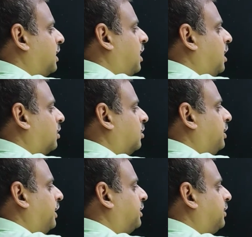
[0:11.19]
are
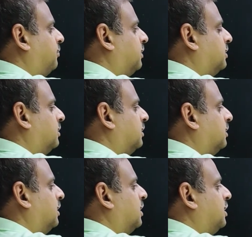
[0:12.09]
connected with
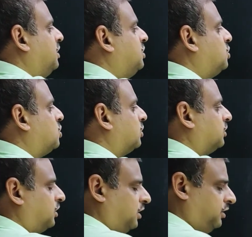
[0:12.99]
each
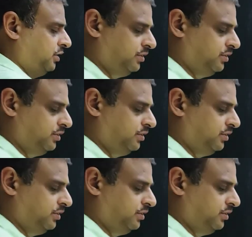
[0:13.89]
other.